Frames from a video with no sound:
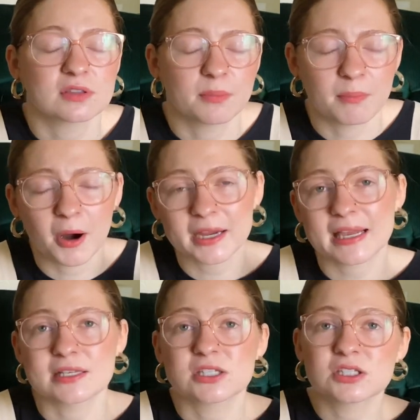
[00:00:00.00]
market
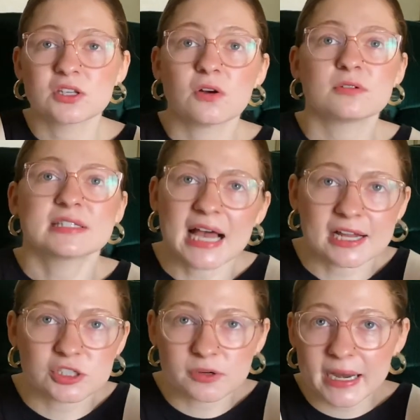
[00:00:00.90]
is so
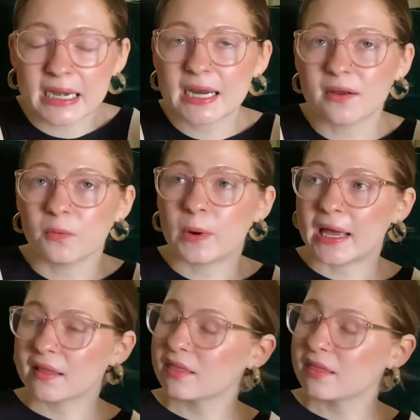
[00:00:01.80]
saturated with